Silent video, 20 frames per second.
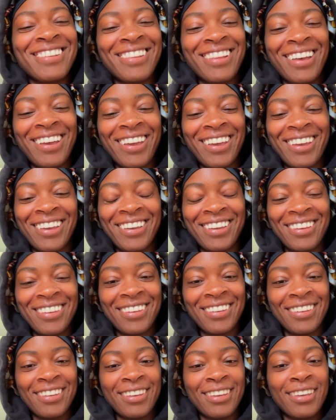to like
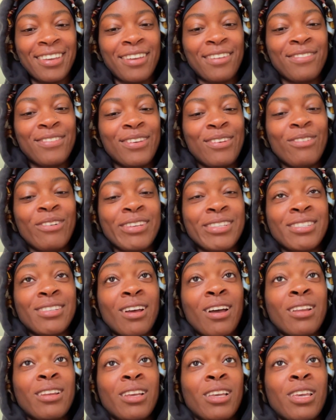give you what
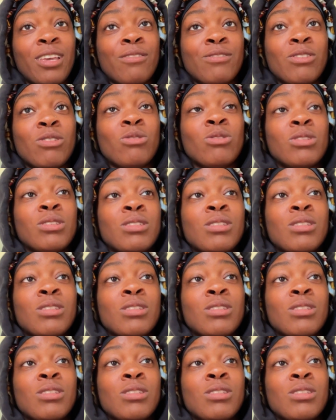Zonda gives you.